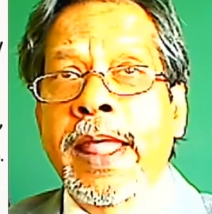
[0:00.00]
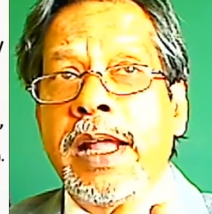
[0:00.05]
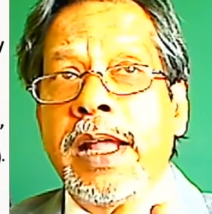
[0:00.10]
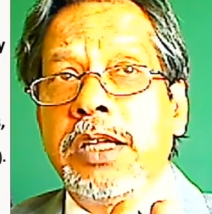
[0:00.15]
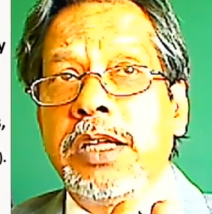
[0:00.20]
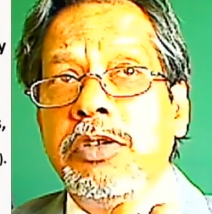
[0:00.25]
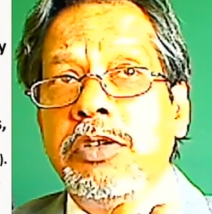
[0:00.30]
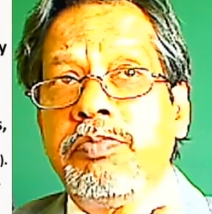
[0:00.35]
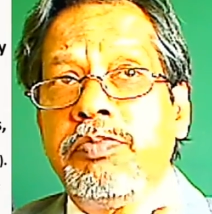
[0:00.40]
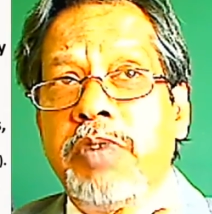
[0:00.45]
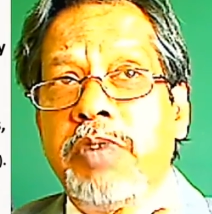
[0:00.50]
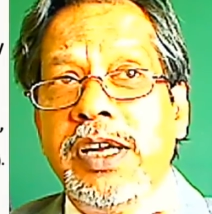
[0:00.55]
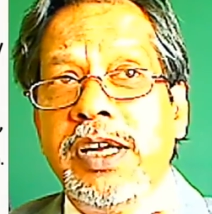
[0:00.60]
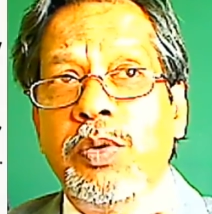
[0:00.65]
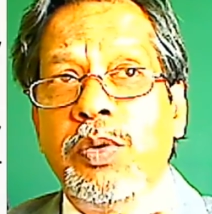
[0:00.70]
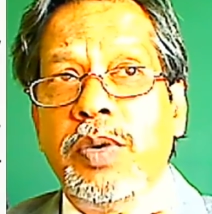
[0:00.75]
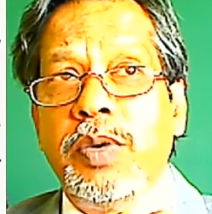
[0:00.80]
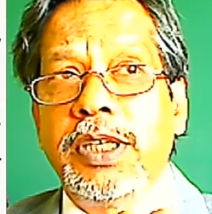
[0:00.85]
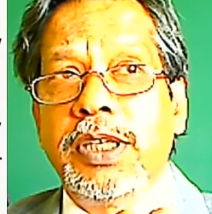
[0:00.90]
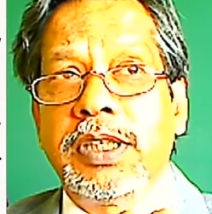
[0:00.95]
You play
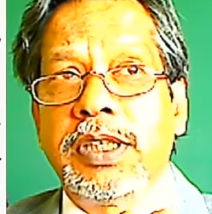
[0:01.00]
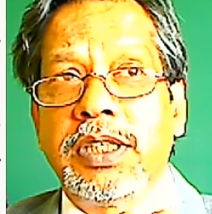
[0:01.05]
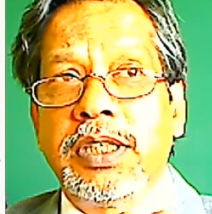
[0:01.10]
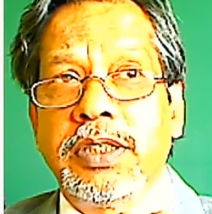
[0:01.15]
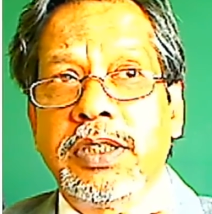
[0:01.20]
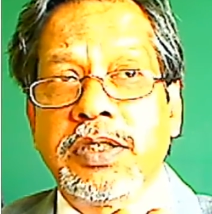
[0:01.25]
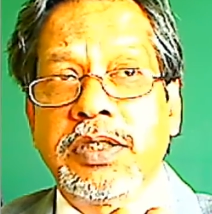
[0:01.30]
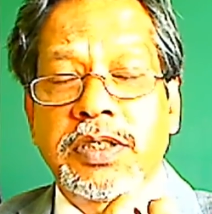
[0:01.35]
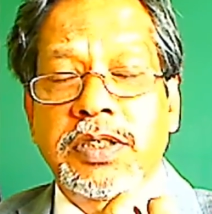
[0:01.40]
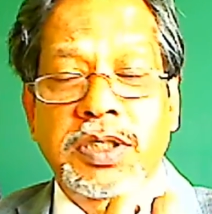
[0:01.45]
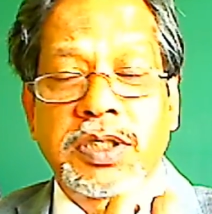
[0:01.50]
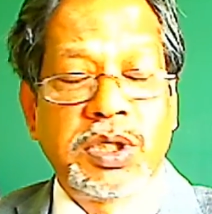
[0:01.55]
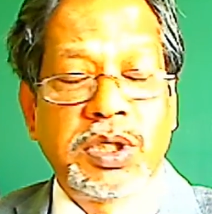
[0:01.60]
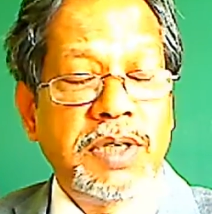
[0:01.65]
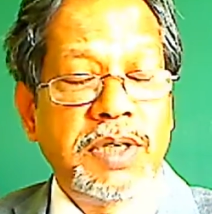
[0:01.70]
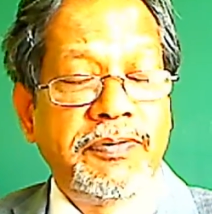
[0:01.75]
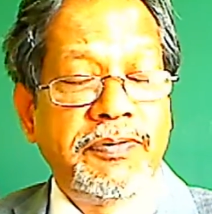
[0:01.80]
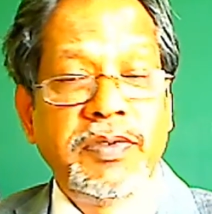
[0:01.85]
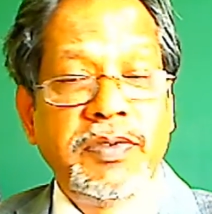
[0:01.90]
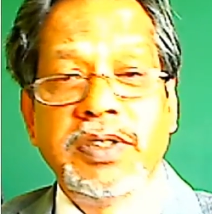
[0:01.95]
with its
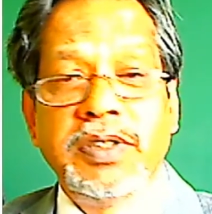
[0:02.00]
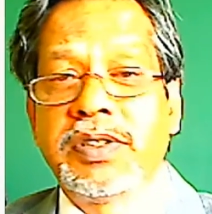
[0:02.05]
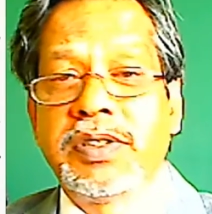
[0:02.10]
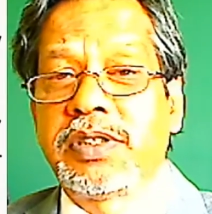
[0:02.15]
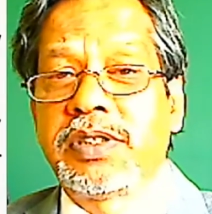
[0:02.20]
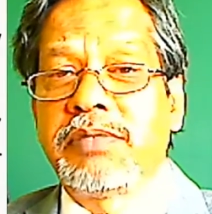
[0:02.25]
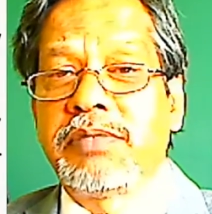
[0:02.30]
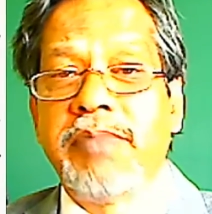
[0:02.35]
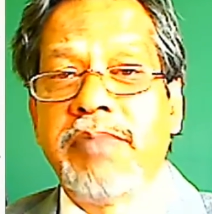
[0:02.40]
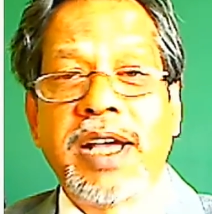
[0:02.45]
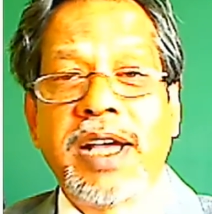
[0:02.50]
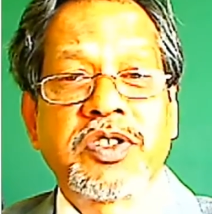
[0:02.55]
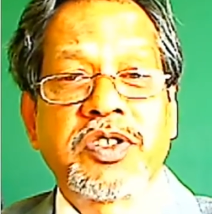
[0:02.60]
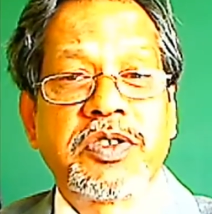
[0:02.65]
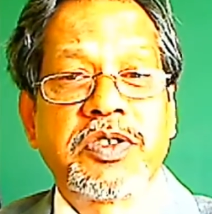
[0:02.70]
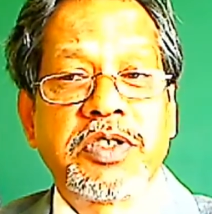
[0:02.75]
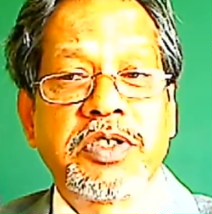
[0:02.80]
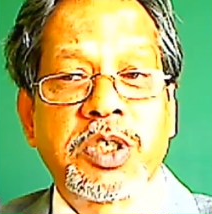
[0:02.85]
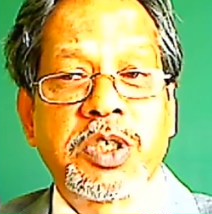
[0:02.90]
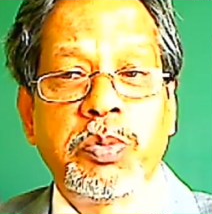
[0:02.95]
stiffness, mass
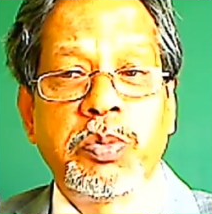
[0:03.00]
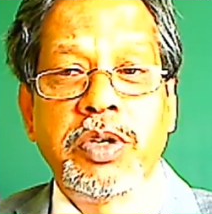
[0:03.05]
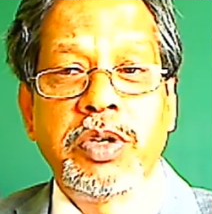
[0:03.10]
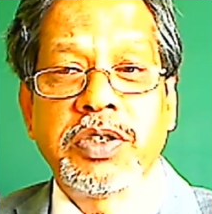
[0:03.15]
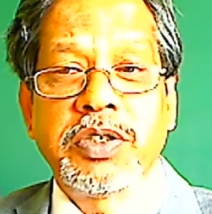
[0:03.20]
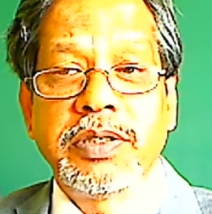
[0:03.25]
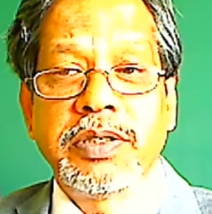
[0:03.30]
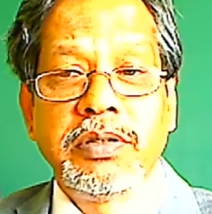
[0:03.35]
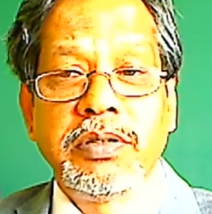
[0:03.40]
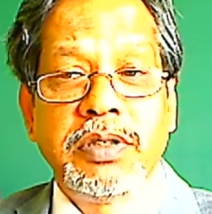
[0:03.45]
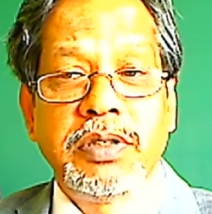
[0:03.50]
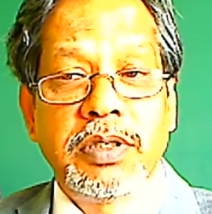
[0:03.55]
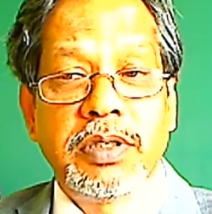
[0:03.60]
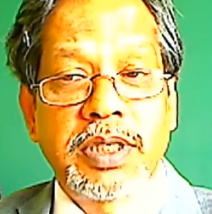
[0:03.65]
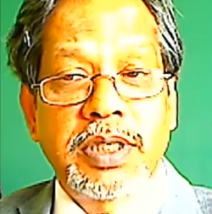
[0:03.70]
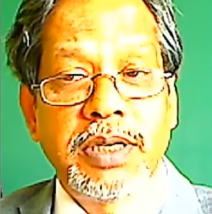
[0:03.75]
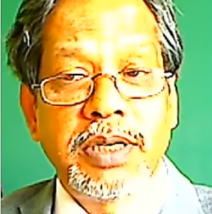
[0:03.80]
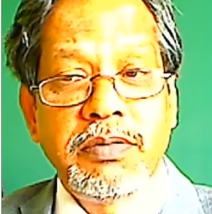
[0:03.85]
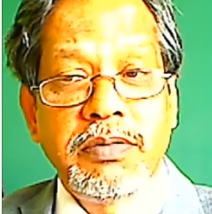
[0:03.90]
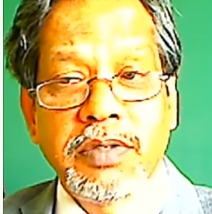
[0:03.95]
distribution. You
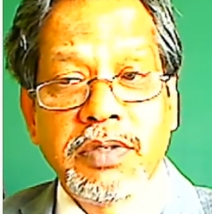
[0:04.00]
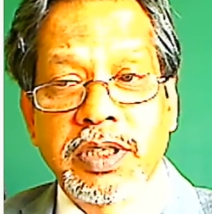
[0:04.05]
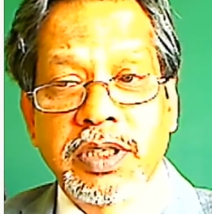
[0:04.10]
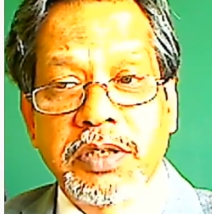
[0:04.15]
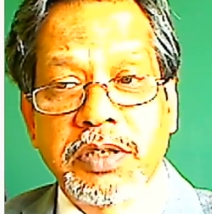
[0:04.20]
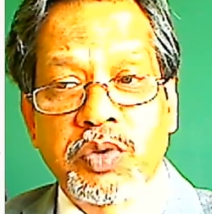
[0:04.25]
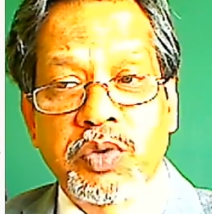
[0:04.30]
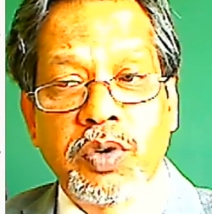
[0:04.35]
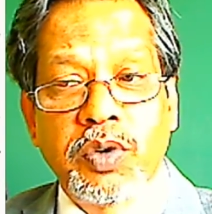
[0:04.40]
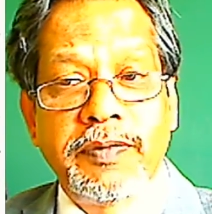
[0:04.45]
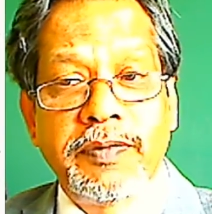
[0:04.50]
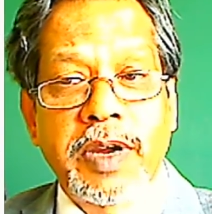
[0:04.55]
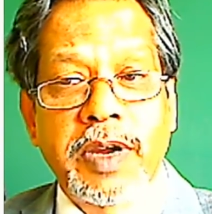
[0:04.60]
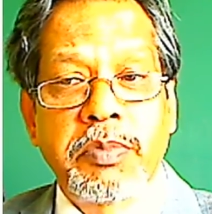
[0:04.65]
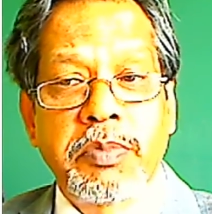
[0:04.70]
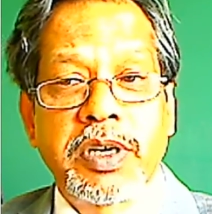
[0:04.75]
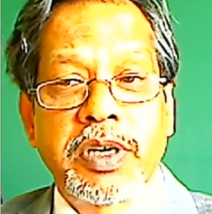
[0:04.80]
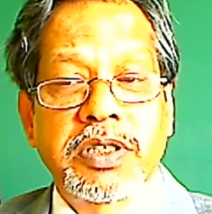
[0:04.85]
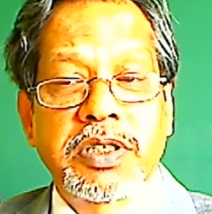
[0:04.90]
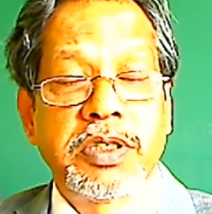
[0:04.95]
can control
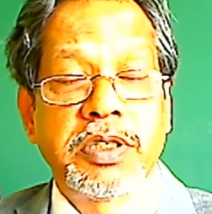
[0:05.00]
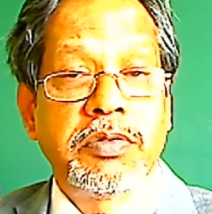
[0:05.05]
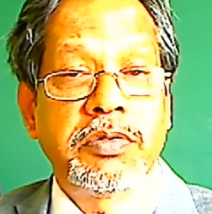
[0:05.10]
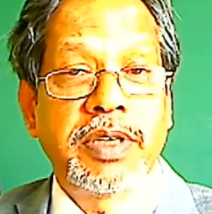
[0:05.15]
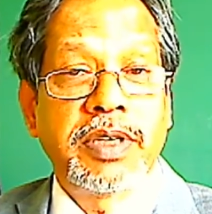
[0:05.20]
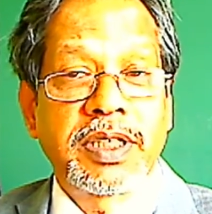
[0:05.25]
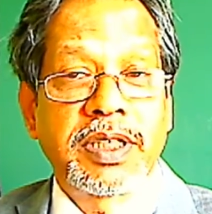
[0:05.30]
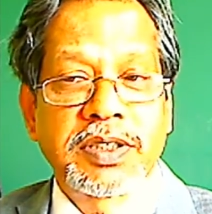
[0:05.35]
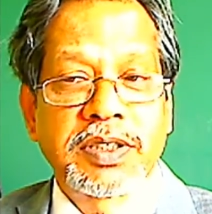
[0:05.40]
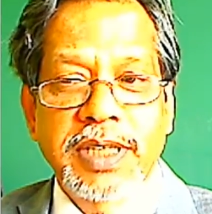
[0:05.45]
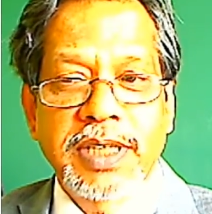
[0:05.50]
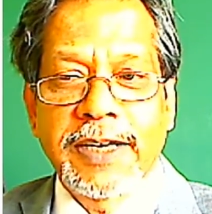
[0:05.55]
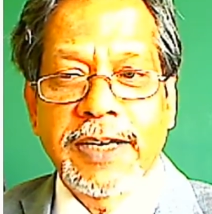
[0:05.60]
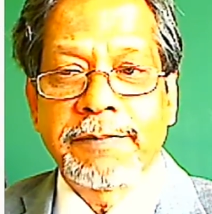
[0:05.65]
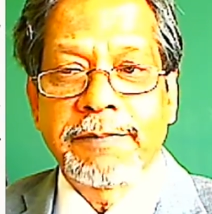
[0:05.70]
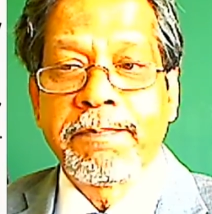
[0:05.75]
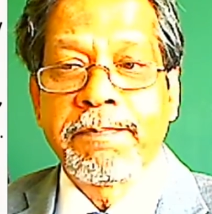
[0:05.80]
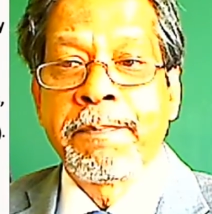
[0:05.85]
vibration to an extent.